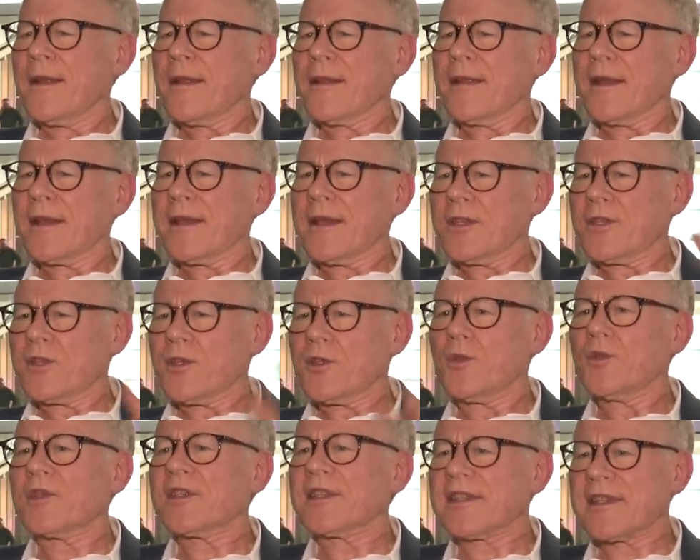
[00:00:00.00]
that he
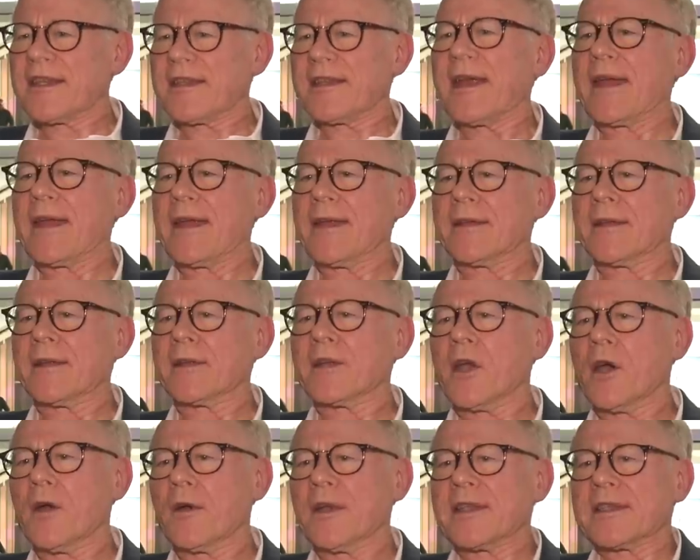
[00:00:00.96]
chooses a date that
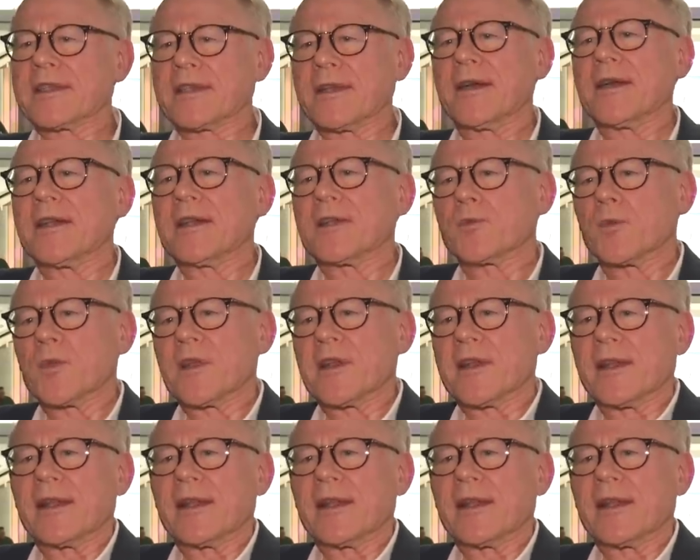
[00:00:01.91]
coincides with